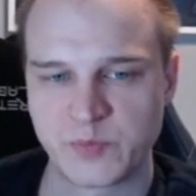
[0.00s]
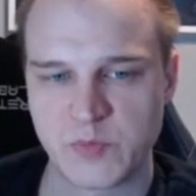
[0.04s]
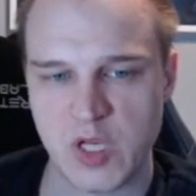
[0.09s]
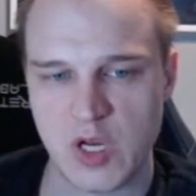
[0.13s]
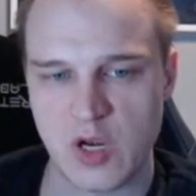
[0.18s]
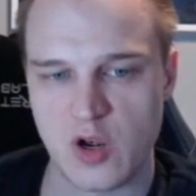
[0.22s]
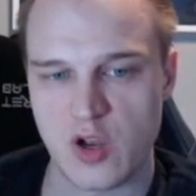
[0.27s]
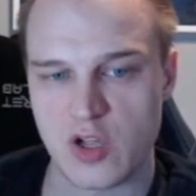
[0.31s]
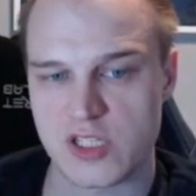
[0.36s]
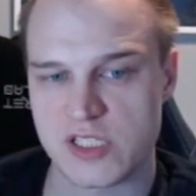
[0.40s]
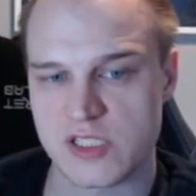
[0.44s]

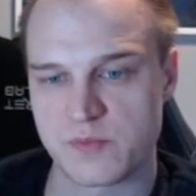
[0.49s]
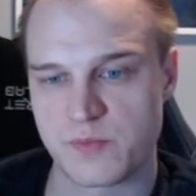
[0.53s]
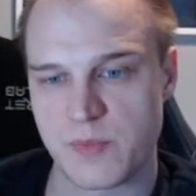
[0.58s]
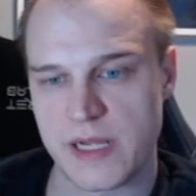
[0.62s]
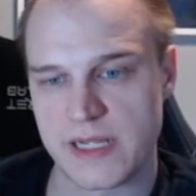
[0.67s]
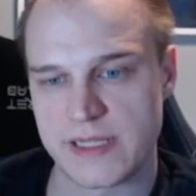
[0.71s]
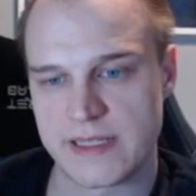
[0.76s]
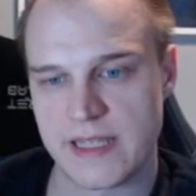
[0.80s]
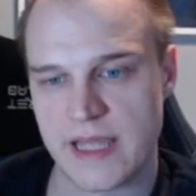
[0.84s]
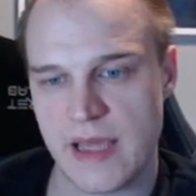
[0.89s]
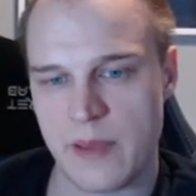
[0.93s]
lost
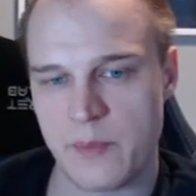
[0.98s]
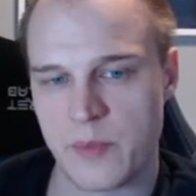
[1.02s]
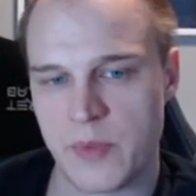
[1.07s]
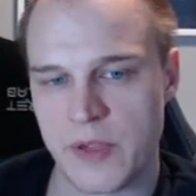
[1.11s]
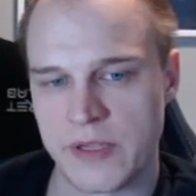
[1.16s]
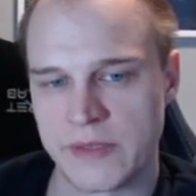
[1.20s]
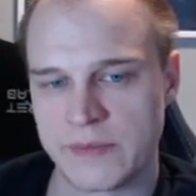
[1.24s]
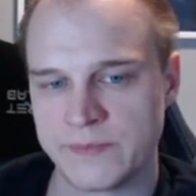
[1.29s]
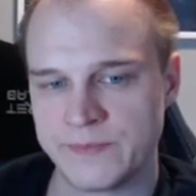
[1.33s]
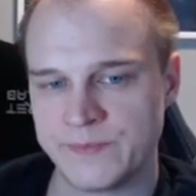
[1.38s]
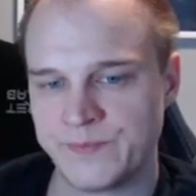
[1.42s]
by
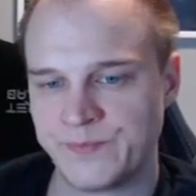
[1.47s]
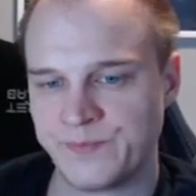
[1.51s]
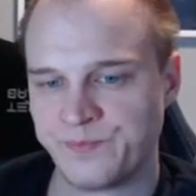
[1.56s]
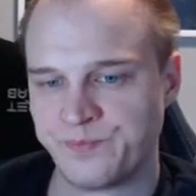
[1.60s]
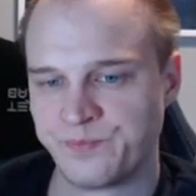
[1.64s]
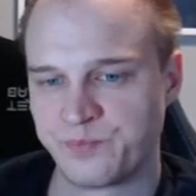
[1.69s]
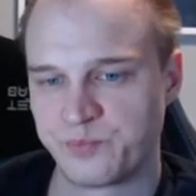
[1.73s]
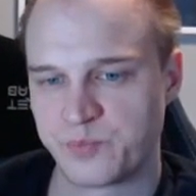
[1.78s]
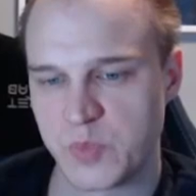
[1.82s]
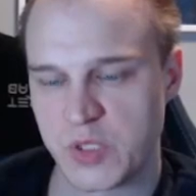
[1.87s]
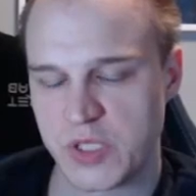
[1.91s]
tapping,
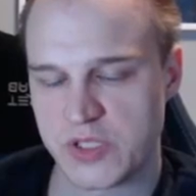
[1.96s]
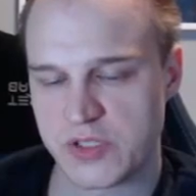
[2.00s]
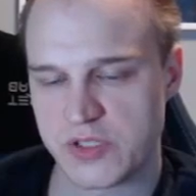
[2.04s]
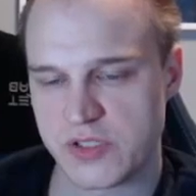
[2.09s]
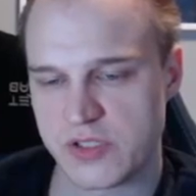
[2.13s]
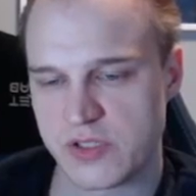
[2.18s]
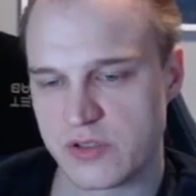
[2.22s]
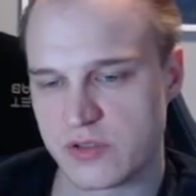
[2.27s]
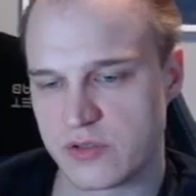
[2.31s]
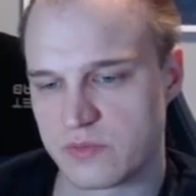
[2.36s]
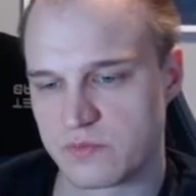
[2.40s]

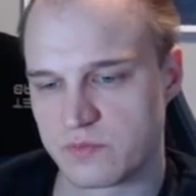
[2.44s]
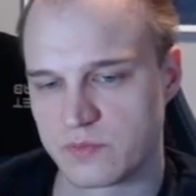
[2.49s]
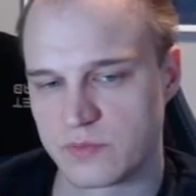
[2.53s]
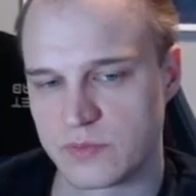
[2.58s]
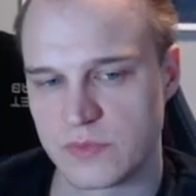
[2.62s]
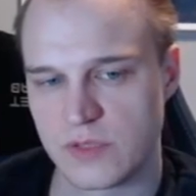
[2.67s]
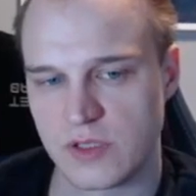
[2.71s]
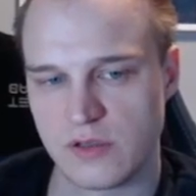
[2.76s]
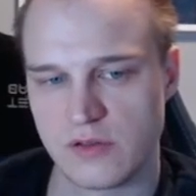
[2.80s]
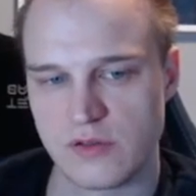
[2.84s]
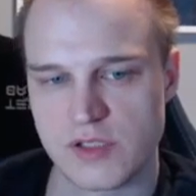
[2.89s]
because you're
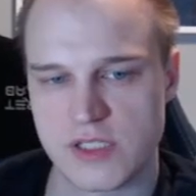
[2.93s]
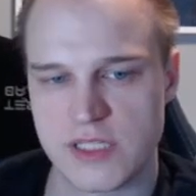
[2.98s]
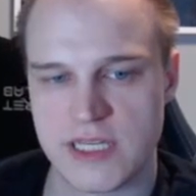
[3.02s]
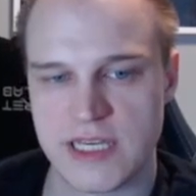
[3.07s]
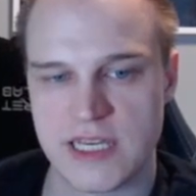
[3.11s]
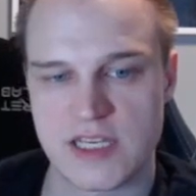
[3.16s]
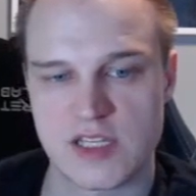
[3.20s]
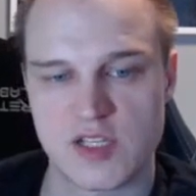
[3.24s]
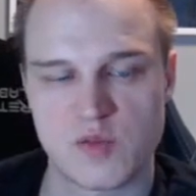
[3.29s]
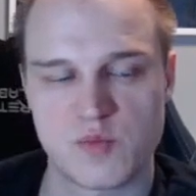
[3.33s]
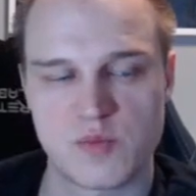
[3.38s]
losing
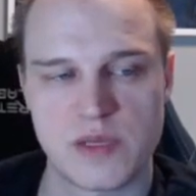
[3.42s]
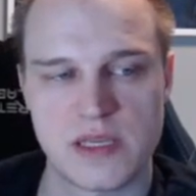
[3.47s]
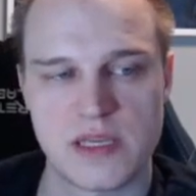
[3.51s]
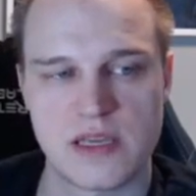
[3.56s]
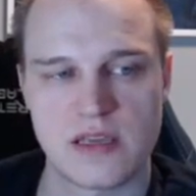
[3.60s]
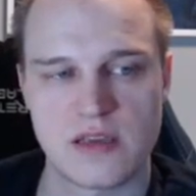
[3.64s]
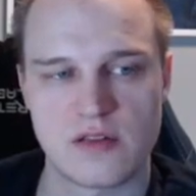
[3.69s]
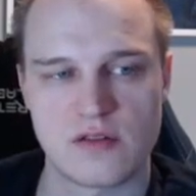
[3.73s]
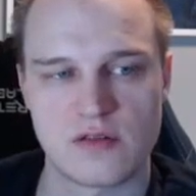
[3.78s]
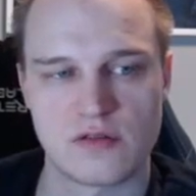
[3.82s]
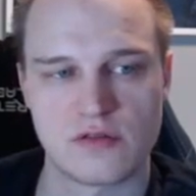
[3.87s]

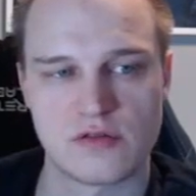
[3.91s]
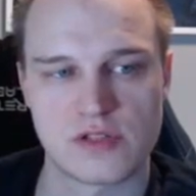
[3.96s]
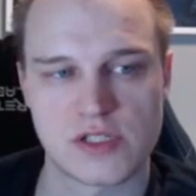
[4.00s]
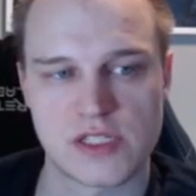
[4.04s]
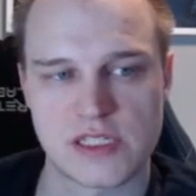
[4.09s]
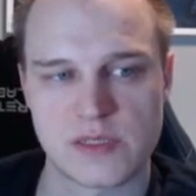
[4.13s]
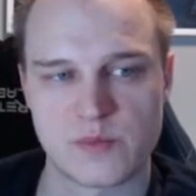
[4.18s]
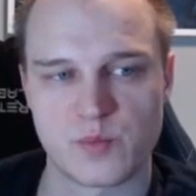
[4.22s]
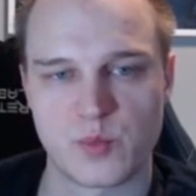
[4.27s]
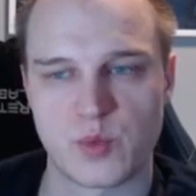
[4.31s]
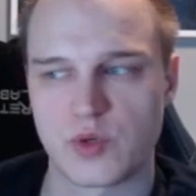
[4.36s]
HP, you're
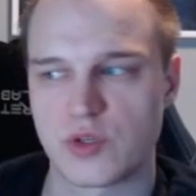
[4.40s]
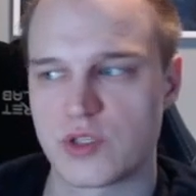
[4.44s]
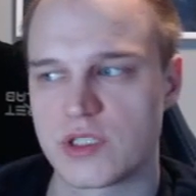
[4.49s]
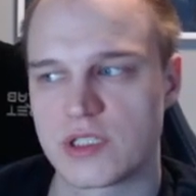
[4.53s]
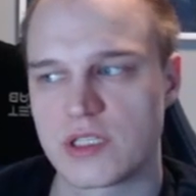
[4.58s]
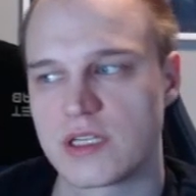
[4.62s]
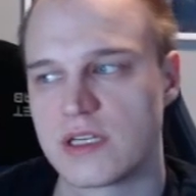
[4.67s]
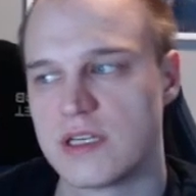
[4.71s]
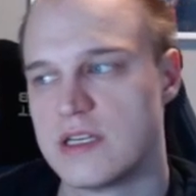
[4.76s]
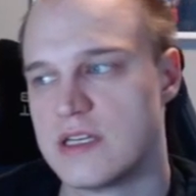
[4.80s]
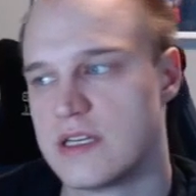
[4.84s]
losing
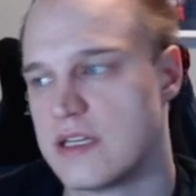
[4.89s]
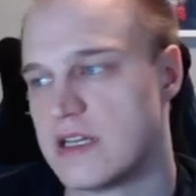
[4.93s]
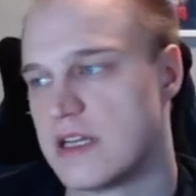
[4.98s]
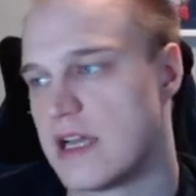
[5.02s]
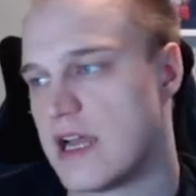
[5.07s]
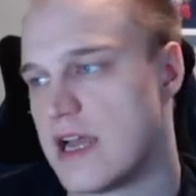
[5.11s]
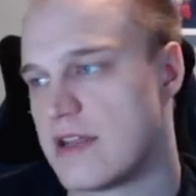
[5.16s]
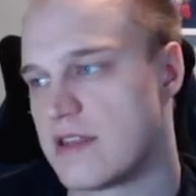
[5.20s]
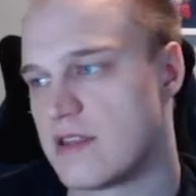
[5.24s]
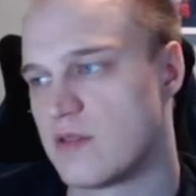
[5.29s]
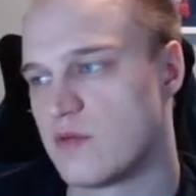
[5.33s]
board,
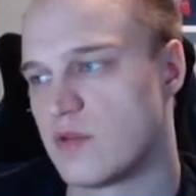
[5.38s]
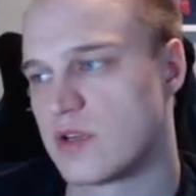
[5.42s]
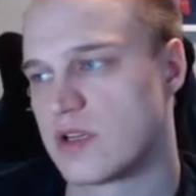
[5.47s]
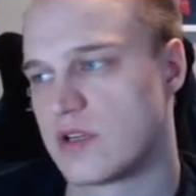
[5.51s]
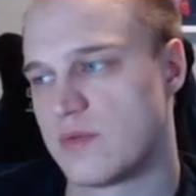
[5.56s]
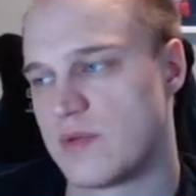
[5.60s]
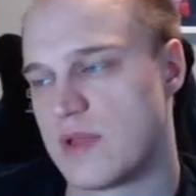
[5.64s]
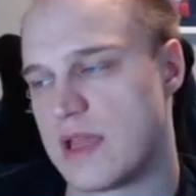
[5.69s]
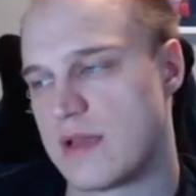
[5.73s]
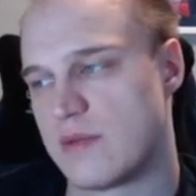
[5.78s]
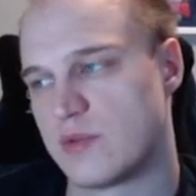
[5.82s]
and you want to
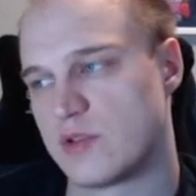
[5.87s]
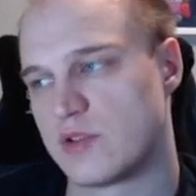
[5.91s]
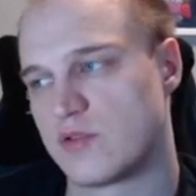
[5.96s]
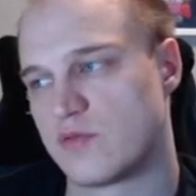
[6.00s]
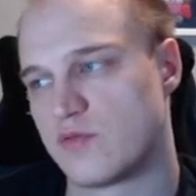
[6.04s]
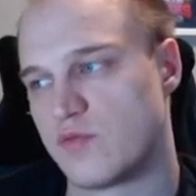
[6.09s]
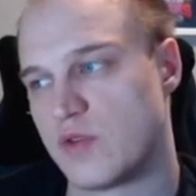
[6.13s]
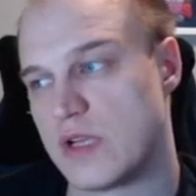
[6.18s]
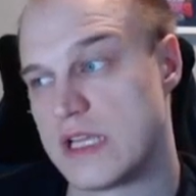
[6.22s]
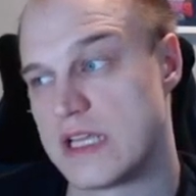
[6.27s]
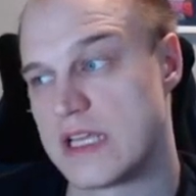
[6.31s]
be able to
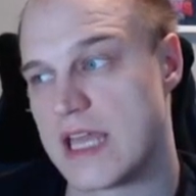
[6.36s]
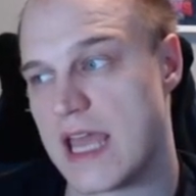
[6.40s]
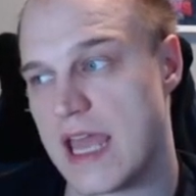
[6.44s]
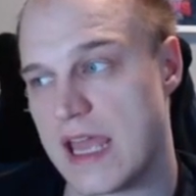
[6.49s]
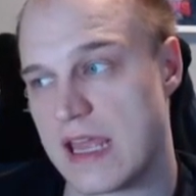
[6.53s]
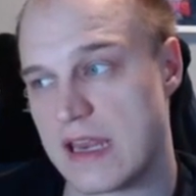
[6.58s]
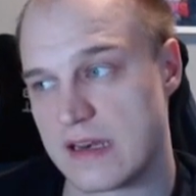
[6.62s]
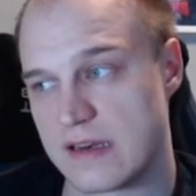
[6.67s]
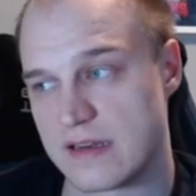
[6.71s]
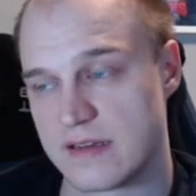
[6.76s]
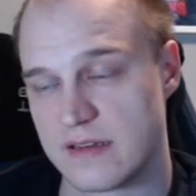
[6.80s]

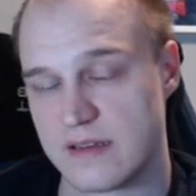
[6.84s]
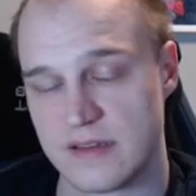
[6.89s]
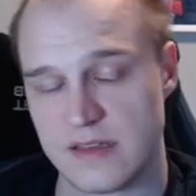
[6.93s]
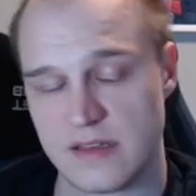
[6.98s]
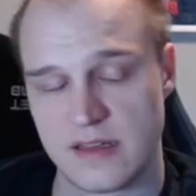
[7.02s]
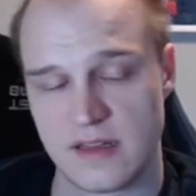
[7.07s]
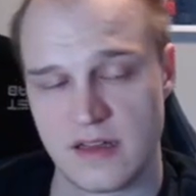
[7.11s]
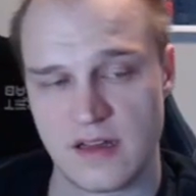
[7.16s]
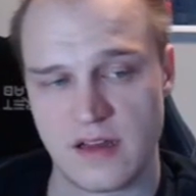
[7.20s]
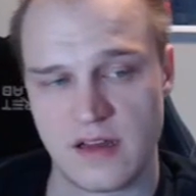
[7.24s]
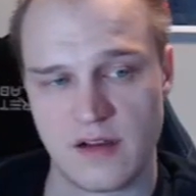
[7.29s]
regain
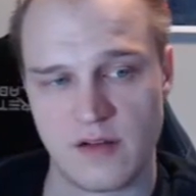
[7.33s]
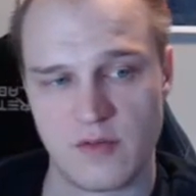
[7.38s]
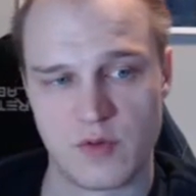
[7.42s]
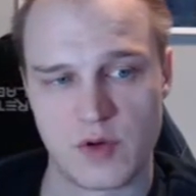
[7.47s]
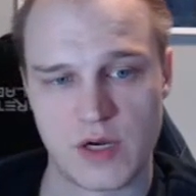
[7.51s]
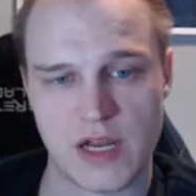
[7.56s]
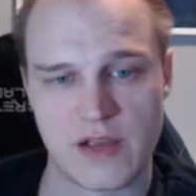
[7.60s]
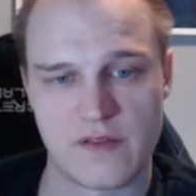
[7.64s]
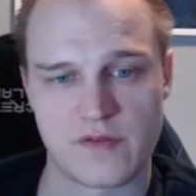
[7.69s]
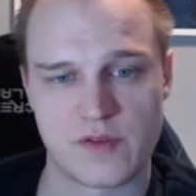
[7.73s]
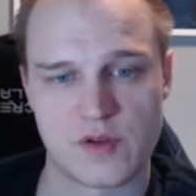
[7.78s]

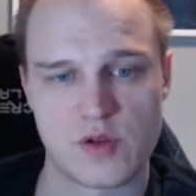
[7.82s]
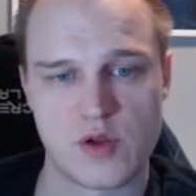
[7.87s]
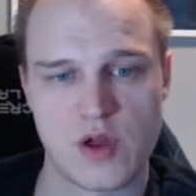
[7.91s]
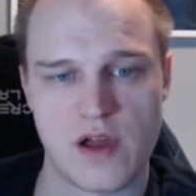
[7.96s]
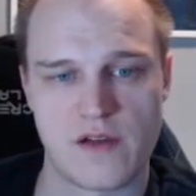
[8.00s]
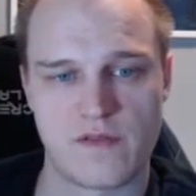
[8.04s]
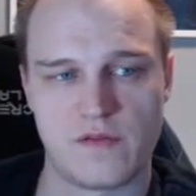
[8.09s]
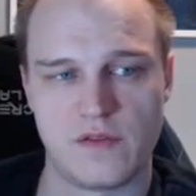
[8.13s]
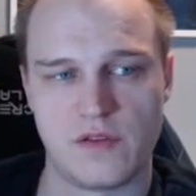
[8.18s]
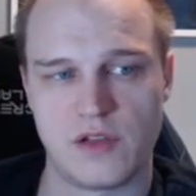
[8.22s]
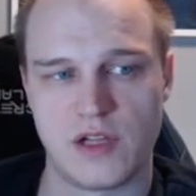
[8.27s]
whatever you
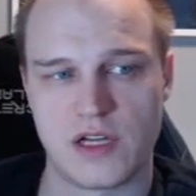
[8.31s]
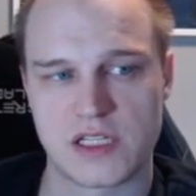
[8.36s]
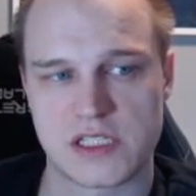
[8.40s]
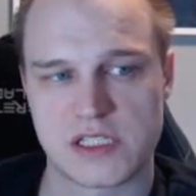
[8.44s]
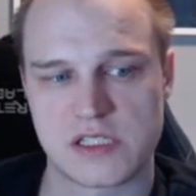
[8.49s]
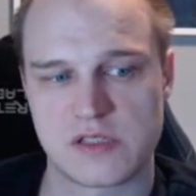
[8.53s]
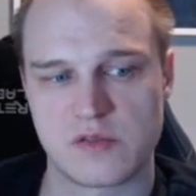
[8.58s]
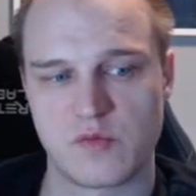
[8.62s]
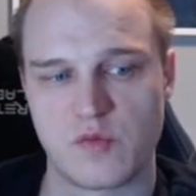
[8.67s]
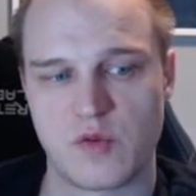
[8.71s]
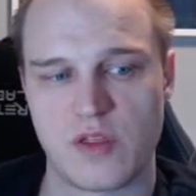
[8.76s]
have
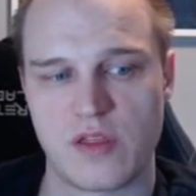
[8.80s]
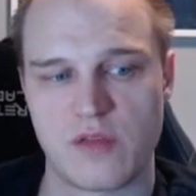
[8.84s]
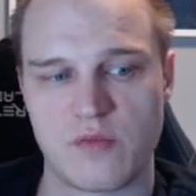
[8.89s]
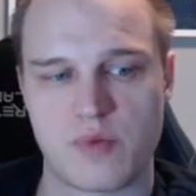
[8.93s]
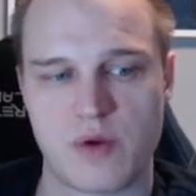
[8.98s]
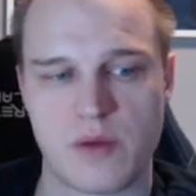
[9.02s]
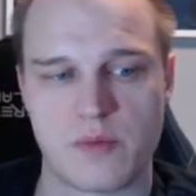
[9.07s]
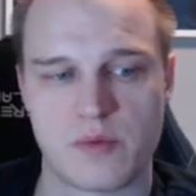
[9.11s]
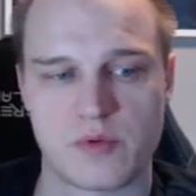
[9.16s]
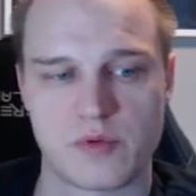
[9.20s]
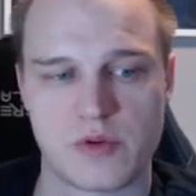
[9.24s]
lost with the
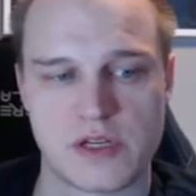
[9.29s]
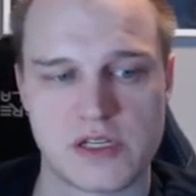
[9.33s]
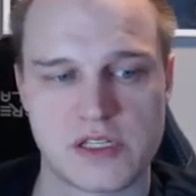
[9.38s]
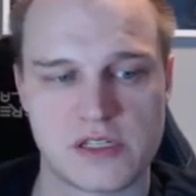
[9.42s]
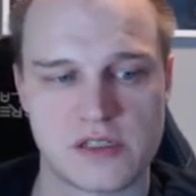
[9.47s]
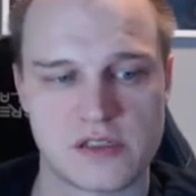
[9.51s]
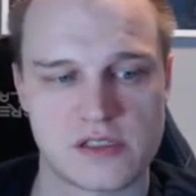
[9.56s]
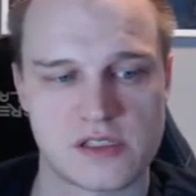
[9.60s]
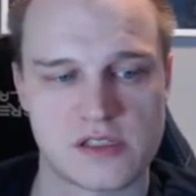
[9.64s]
Preparation.